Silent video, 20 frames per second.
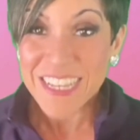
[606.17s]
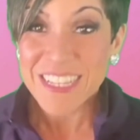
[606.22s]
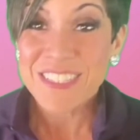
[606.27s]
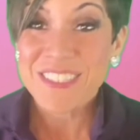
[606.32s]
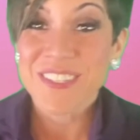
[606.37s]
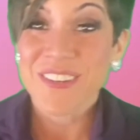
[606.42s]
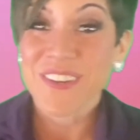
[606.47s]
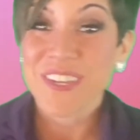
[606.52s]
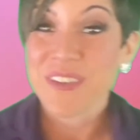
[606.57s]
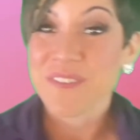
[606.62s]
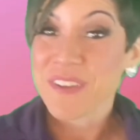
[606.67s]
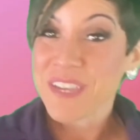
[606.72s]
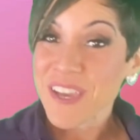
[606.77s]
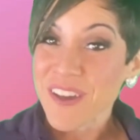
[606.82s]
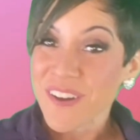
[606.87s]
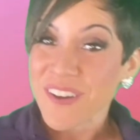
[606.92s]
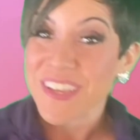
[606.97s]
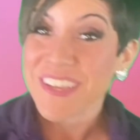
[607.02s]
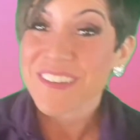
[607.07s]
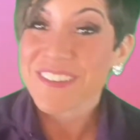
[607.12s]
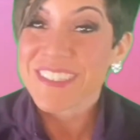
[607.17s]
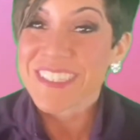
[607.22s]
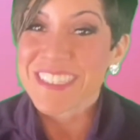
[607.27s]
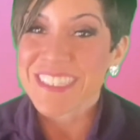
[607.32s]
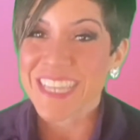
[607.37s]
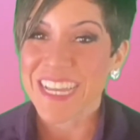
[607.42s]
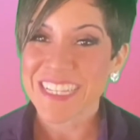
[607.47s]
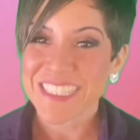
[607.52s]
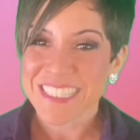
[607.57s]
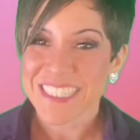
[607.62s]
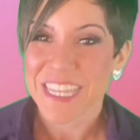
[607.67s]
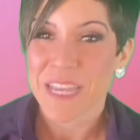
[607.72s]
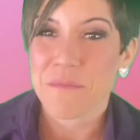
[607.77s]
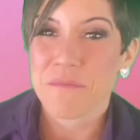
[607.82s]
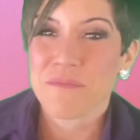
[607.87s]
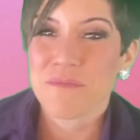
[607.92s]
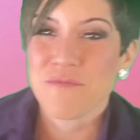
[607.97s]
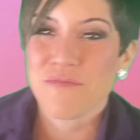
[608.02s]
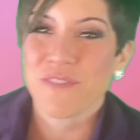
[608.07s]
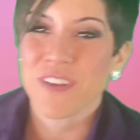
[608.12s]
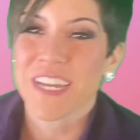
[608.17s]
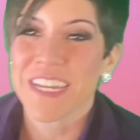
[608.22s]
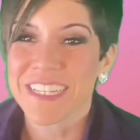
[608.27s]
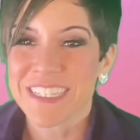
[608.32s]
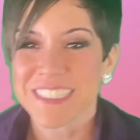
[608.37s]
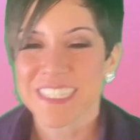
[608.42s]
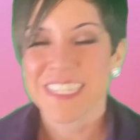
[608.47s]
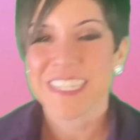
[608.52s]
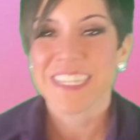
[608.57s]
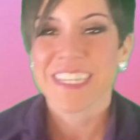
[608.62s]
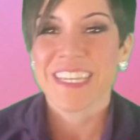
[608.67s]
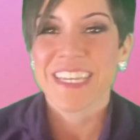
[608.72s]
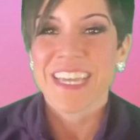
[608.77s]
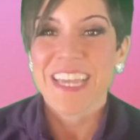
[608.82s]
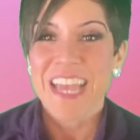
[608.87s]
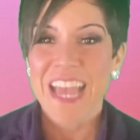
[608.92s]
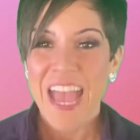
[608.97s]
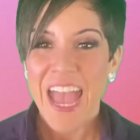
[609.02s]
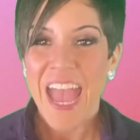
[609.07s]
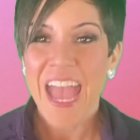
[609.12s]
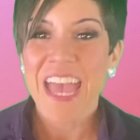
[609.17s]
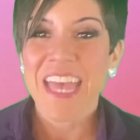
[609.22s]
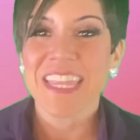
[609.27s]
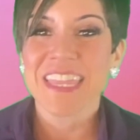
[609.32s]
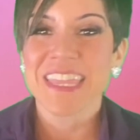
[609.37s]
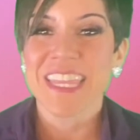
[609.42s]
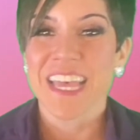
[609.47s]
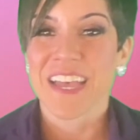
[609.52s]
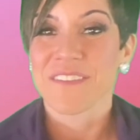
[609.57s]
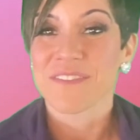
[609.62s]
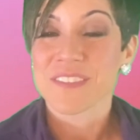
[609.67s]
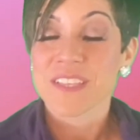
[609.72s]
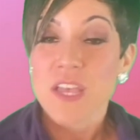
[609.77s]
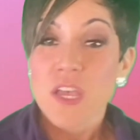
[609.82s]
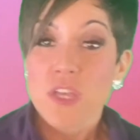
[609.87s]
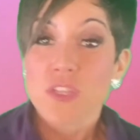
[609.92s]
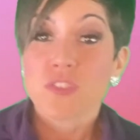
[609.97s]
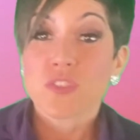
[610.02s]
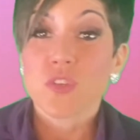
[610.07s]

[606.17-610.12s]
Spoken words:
So here we go. Here's a side step, right and left.